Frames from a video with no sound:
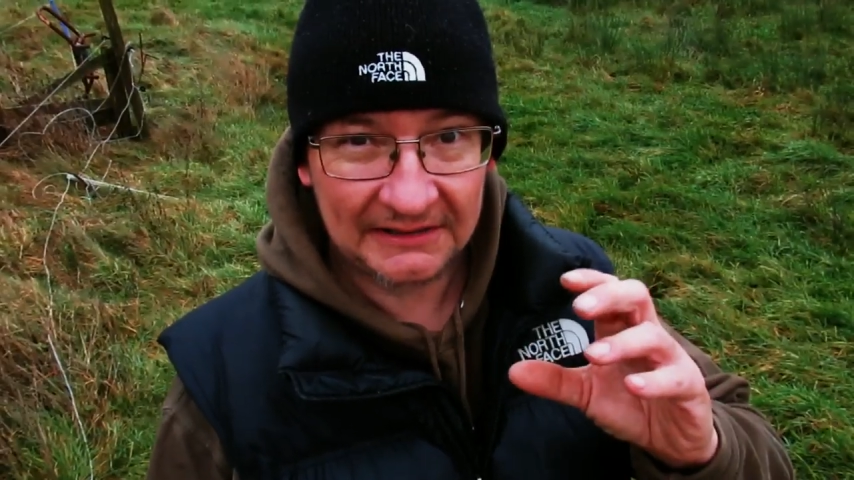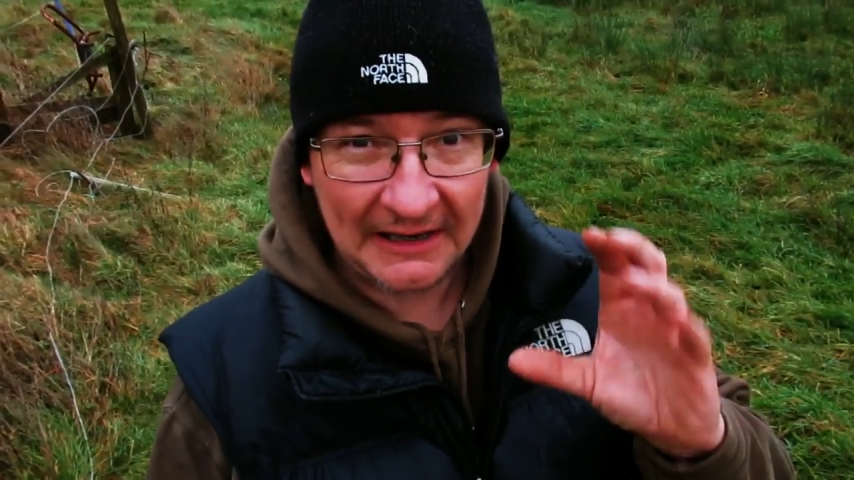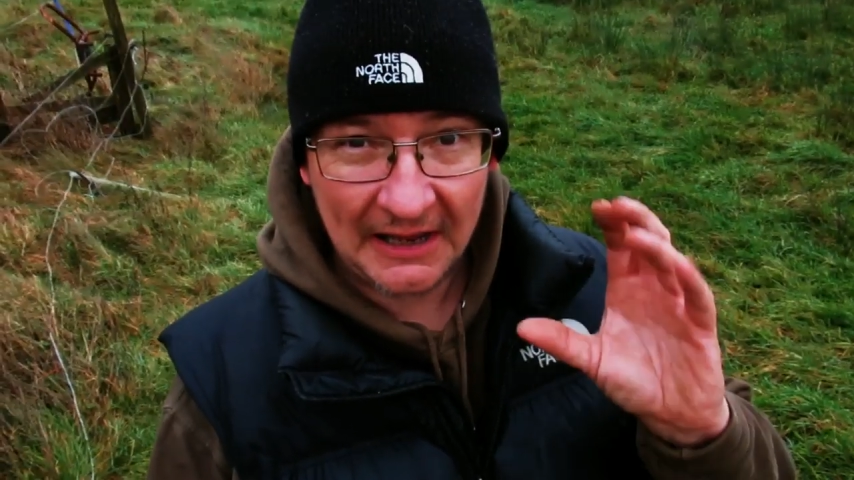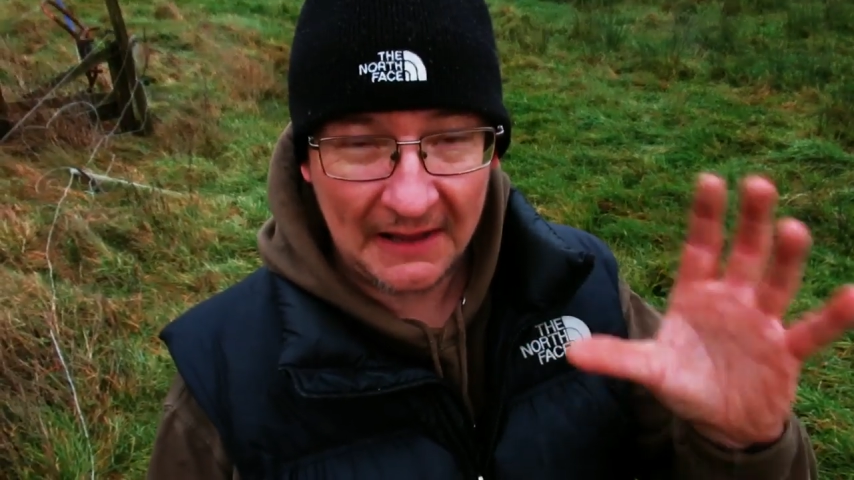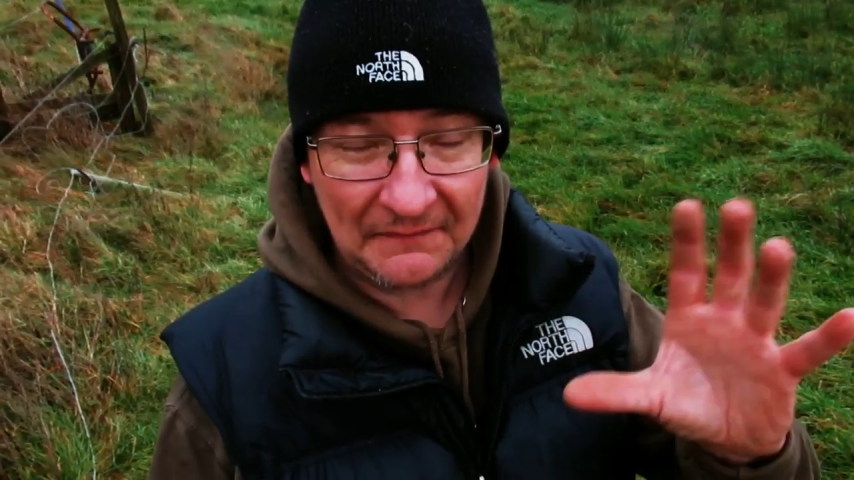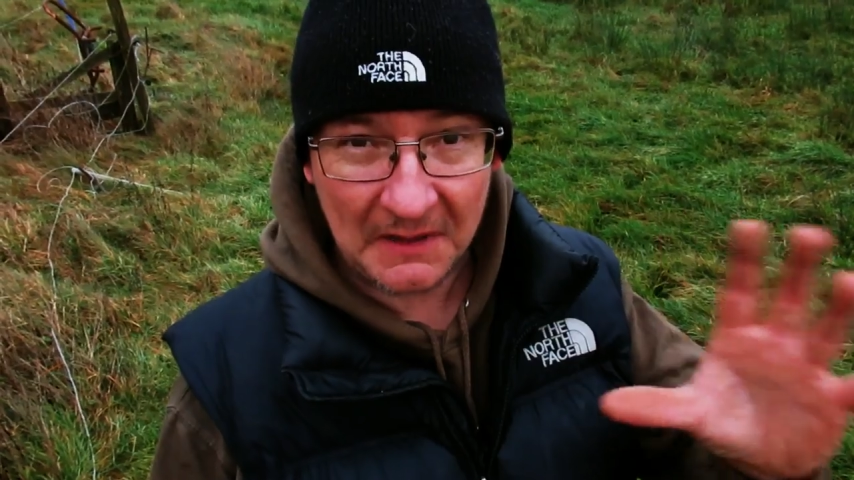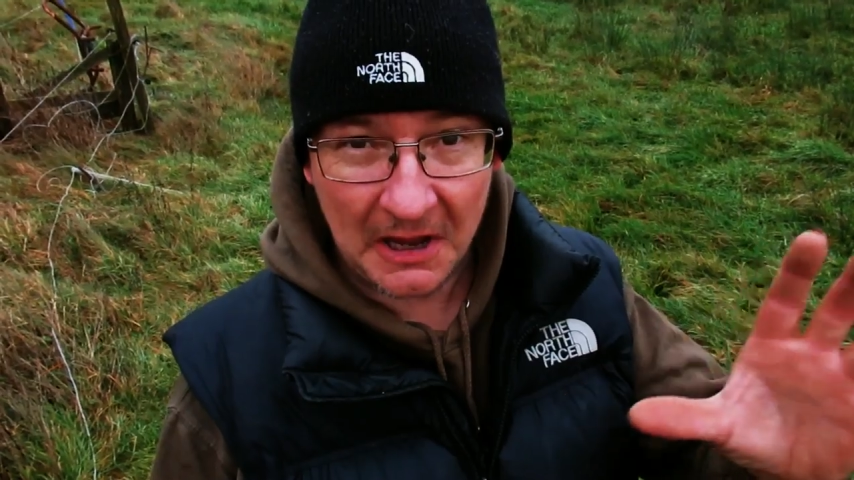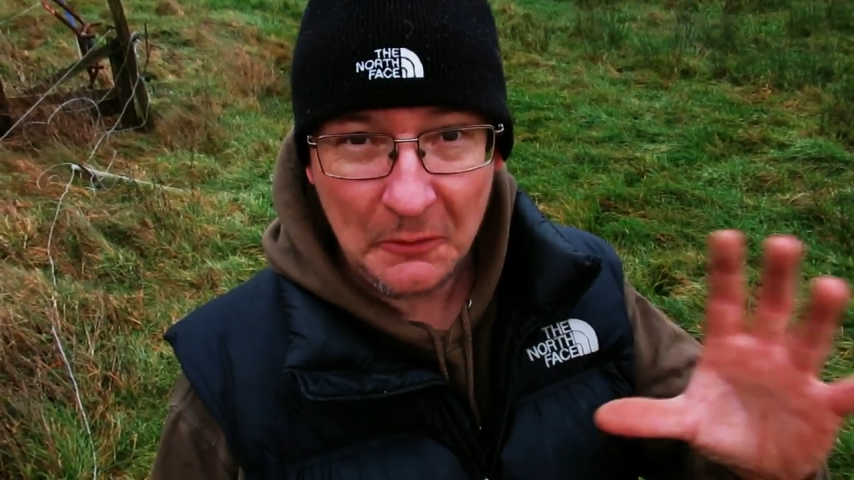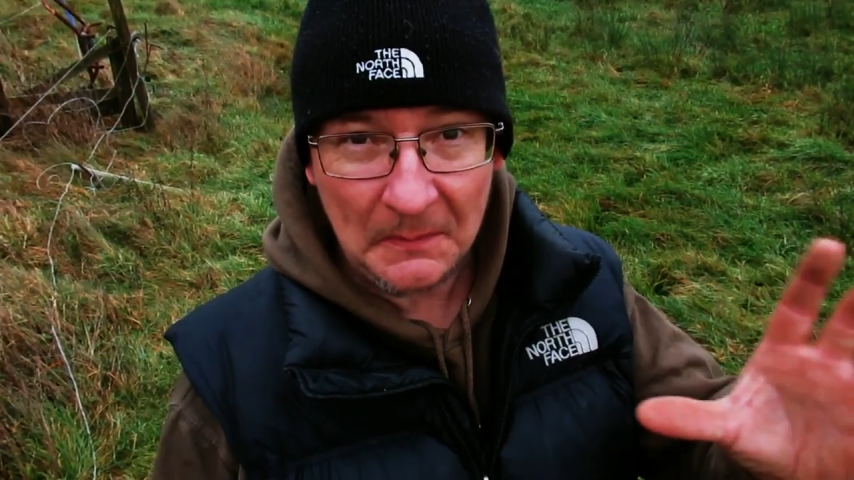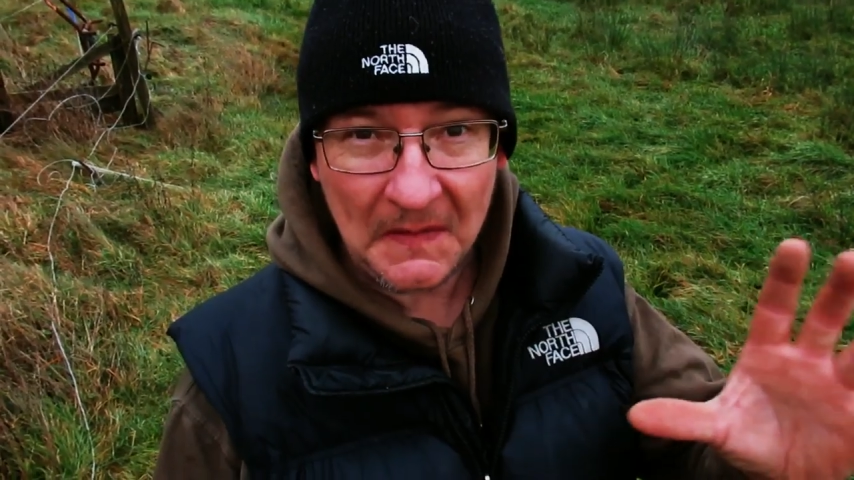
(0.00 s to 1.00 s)
they
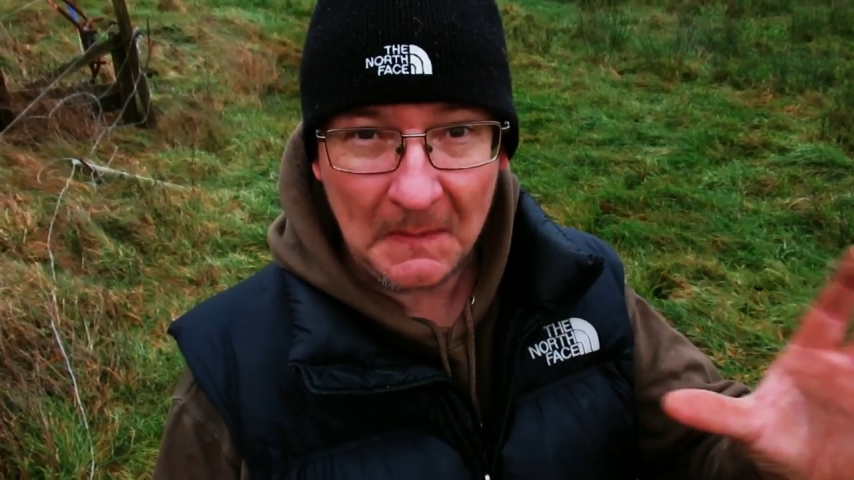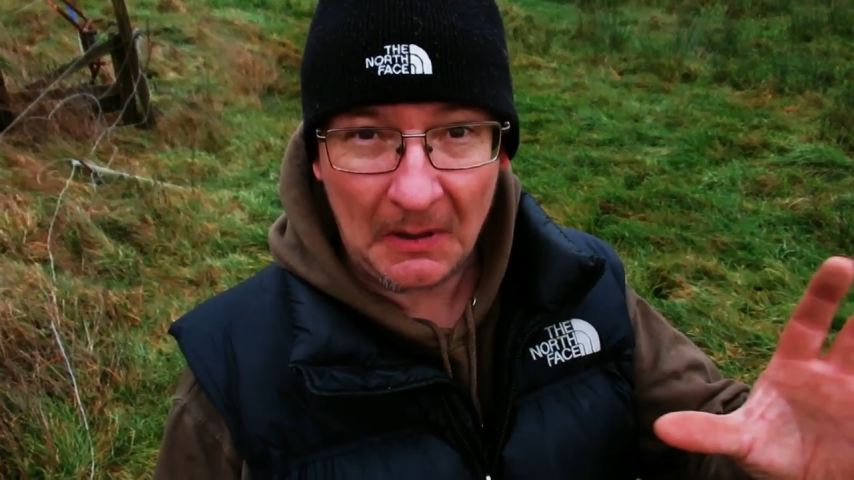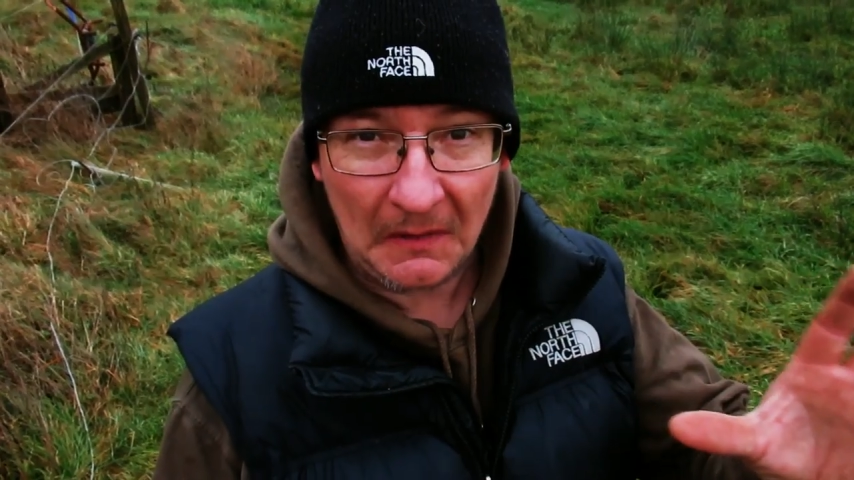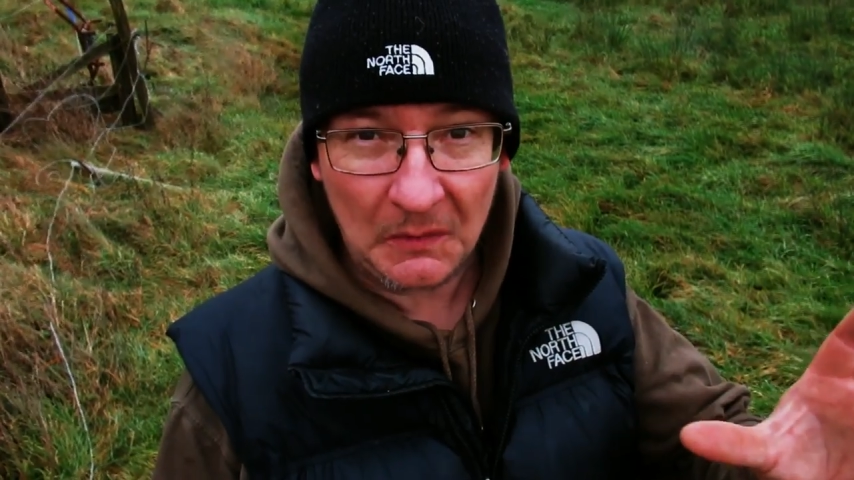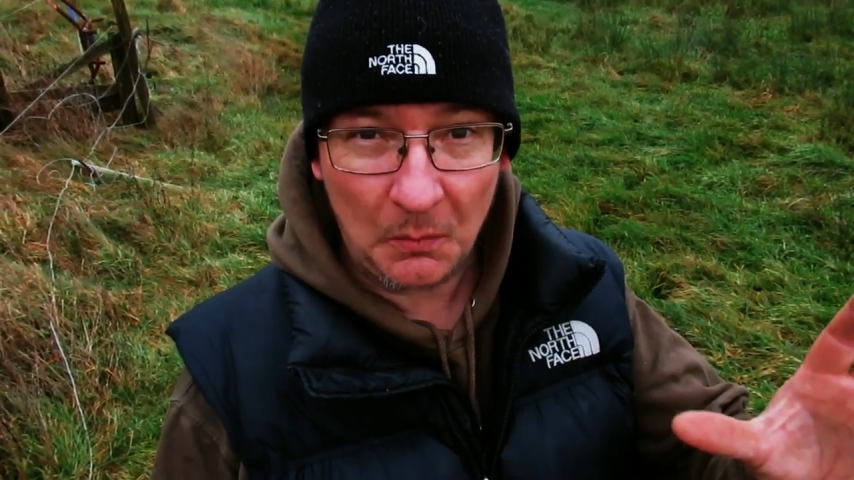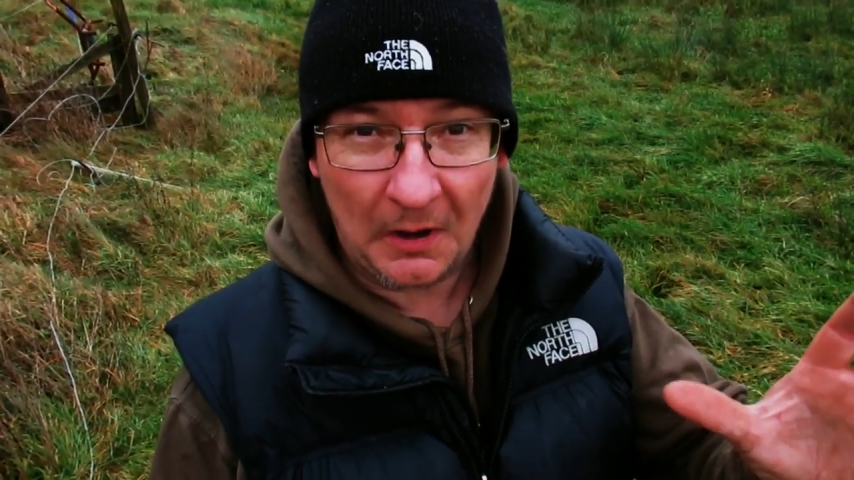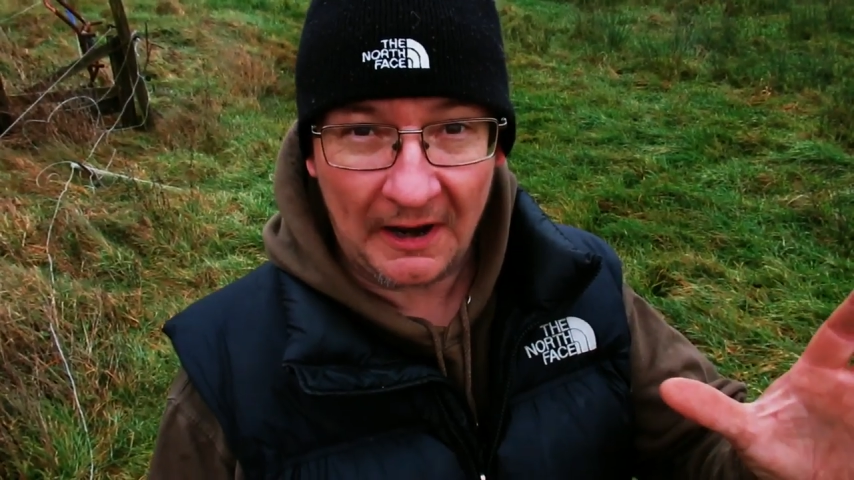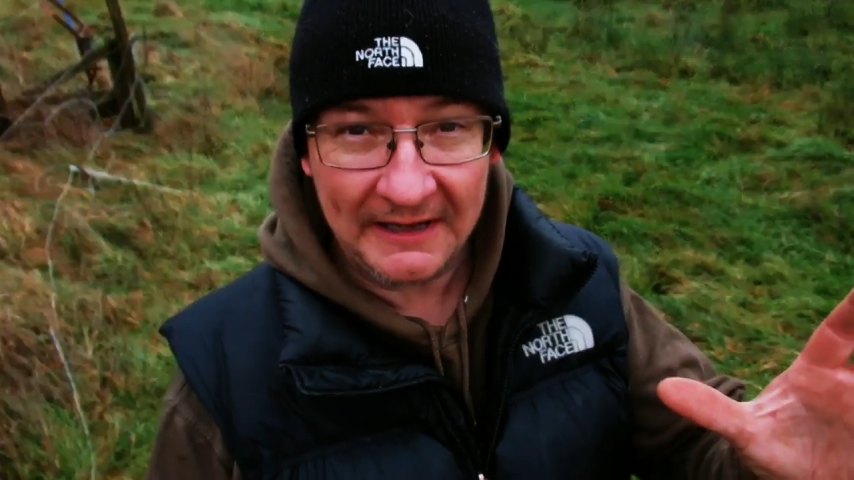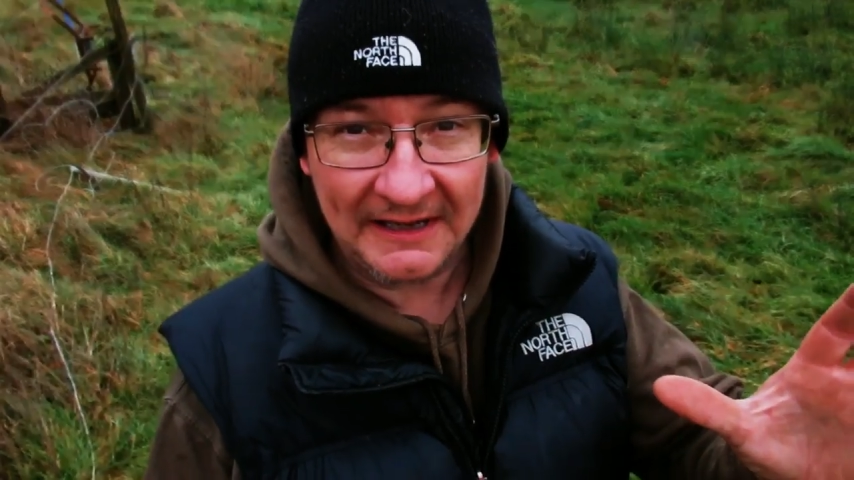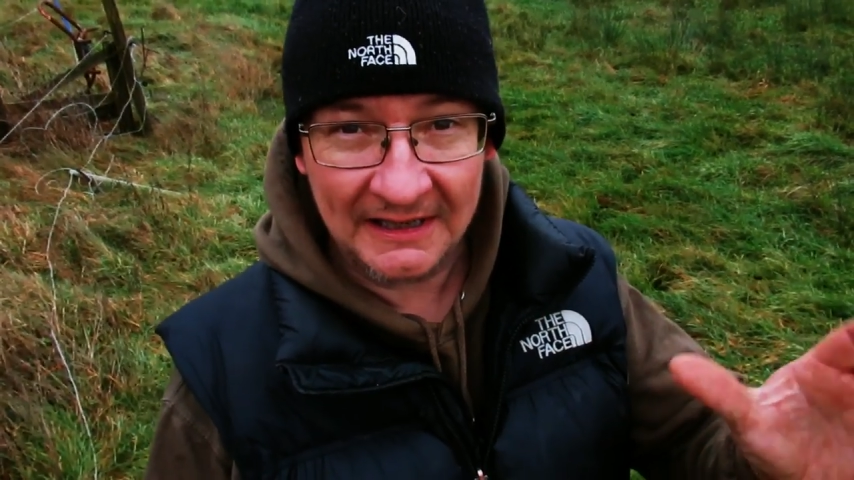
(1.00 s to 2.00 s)
open the bottle of
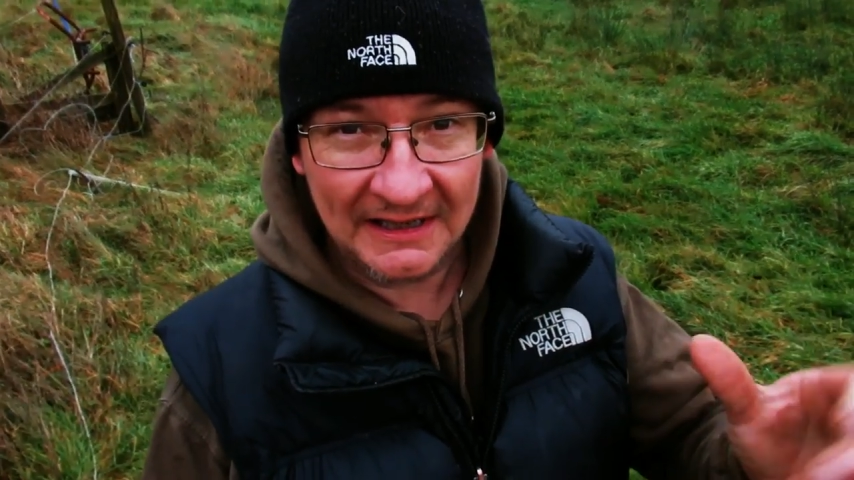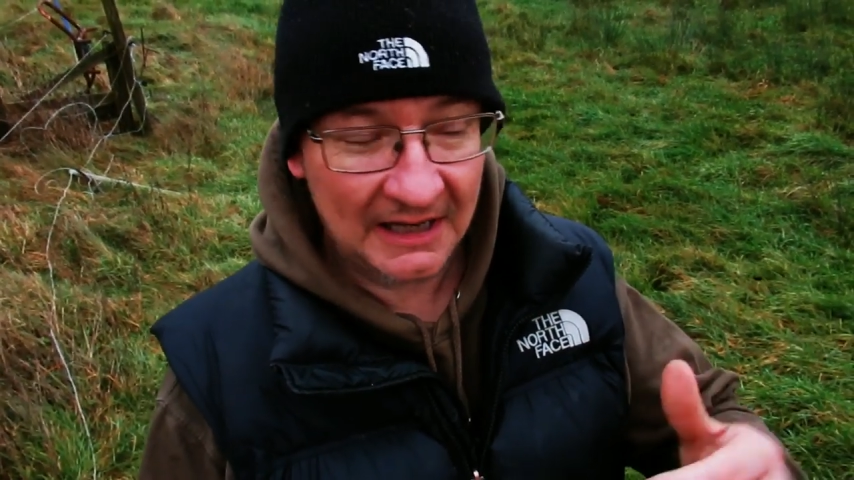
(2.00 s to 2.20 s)
wine